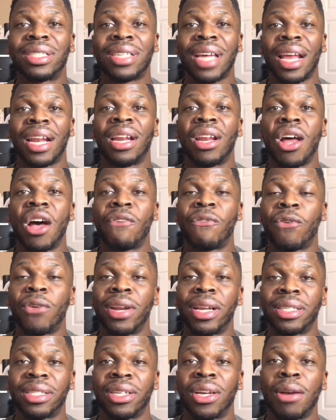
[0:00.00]
signing off for
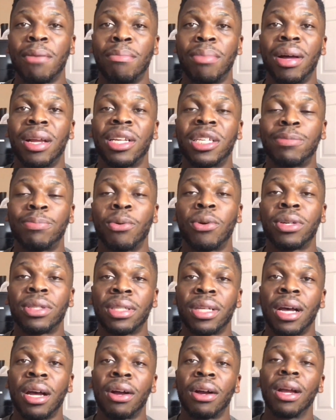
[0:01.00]
Necessary Blunt and Sports
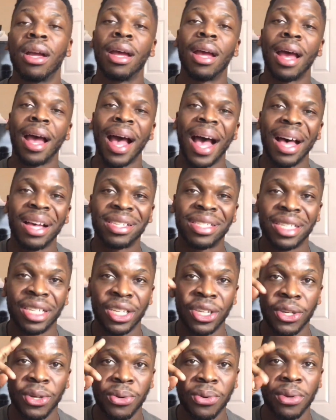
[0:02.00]
Talk. I'll see
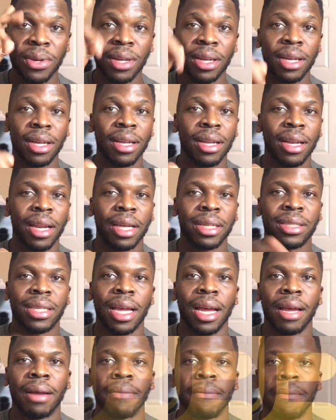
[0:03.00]
you next
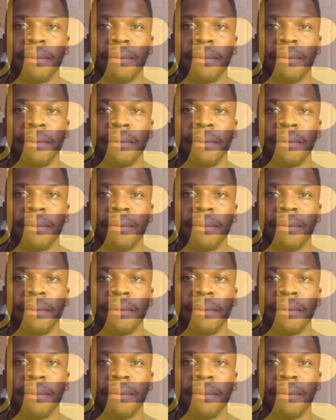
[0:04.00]
time.